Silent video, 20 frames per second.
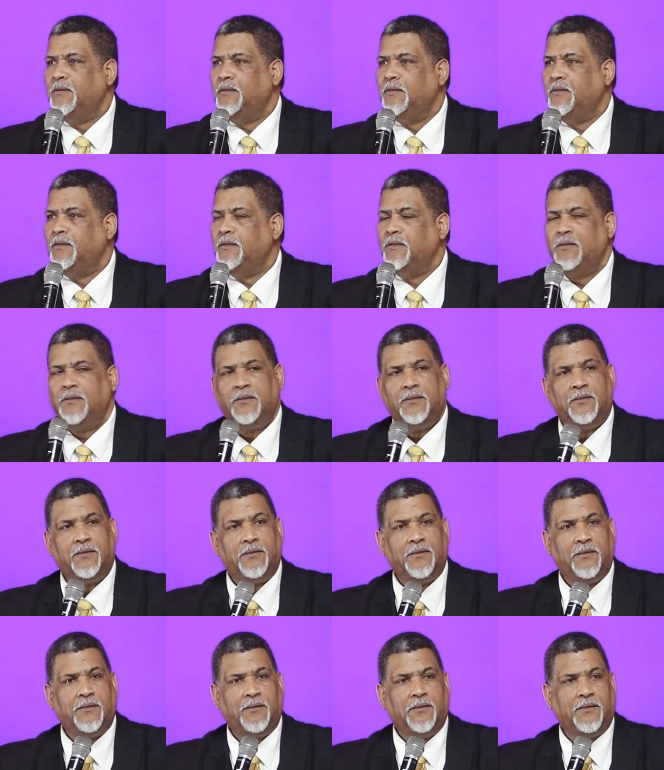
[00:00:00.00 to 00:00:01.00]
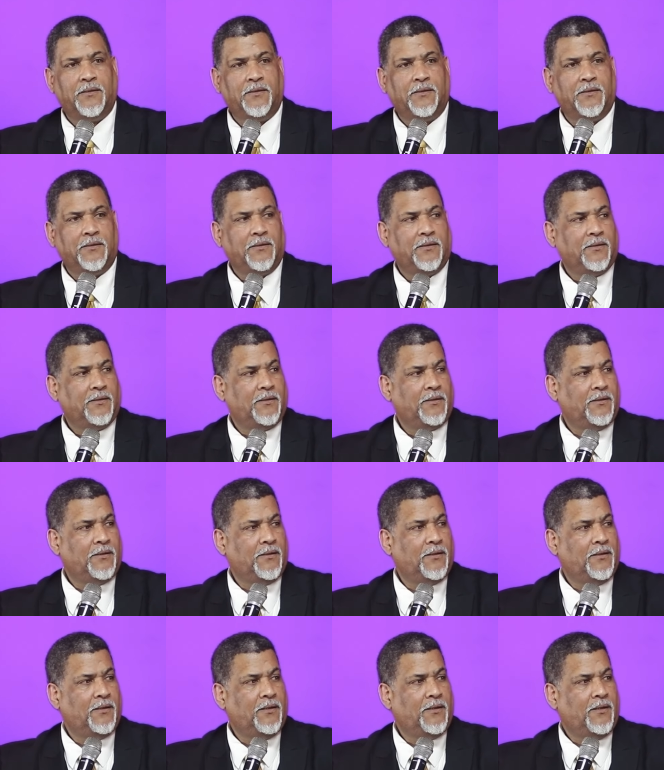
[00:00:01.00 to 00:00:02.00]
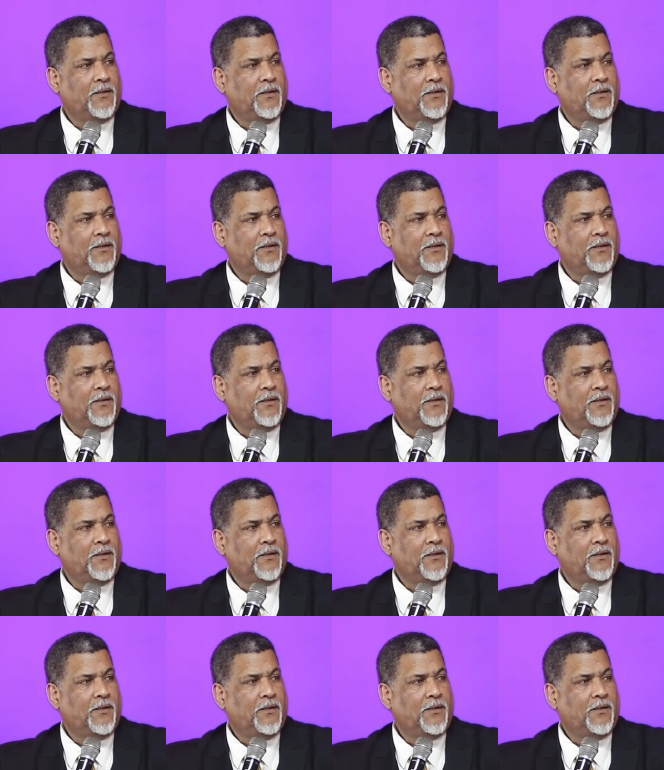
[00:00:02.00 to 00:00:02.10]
[no speech]